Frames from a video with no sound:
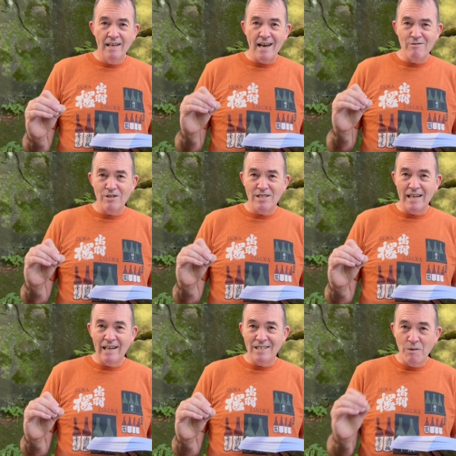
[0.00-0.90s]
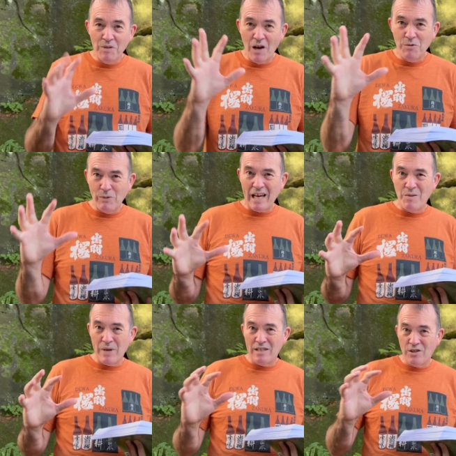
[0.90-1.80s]
interesting and sometimes we get
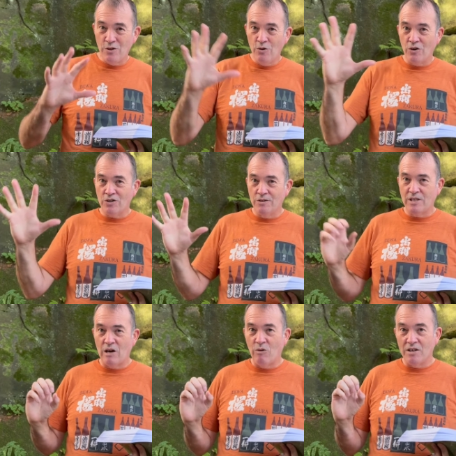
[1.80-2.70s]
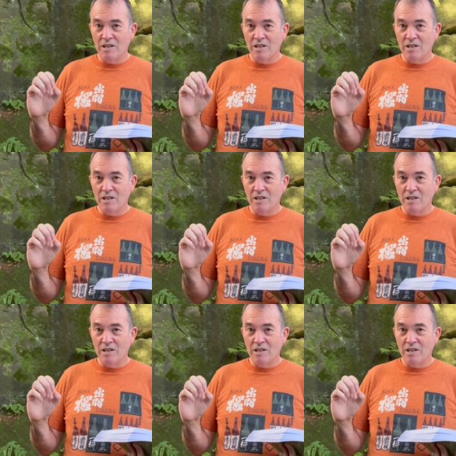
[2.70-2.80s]
a bit too hooked on terroir,